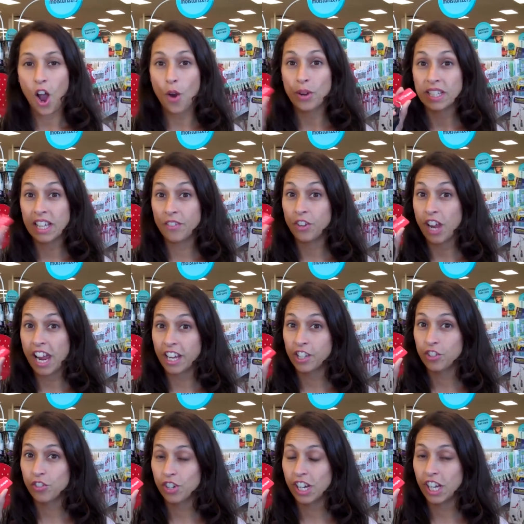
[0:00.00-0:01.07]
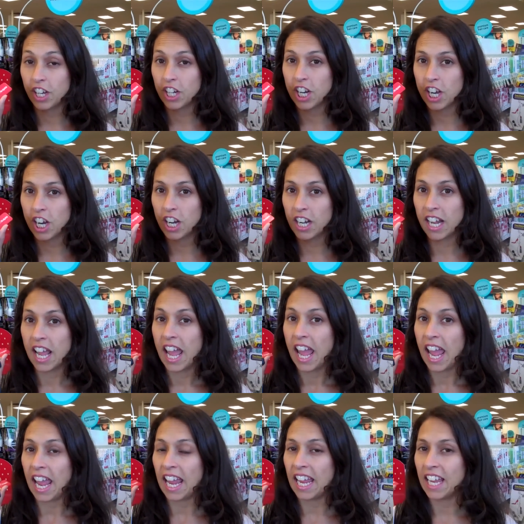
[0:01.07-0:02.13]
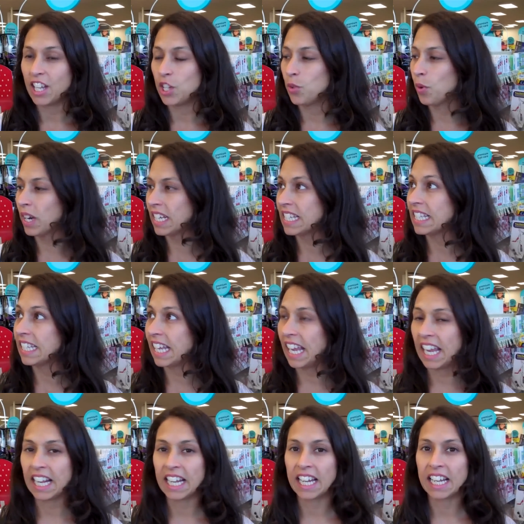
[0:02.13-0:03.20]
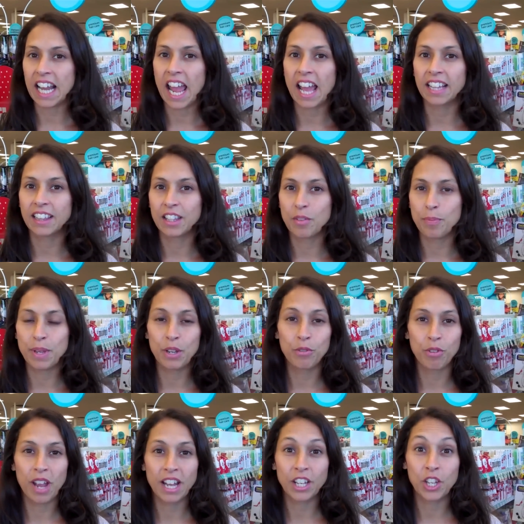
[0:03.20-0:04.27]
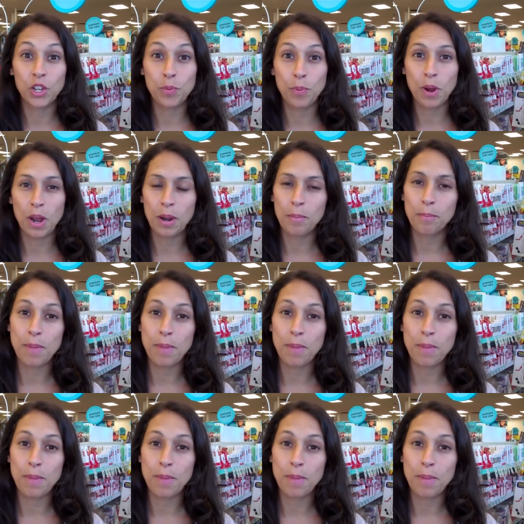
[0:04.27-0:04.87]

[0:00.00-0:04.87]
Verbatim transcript: always have your extra care card and you want to scan it at the big red coupon